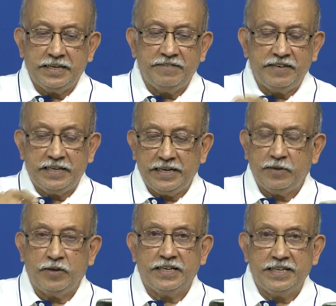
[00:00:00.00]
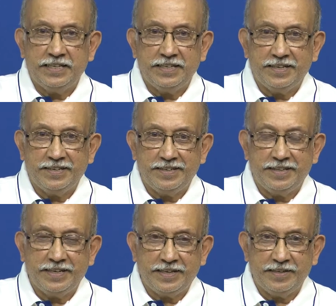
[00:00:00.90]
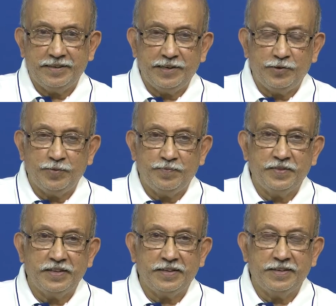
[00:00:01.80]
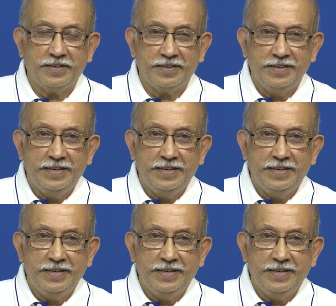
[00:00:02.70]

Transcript: give a tick on the that you know mm,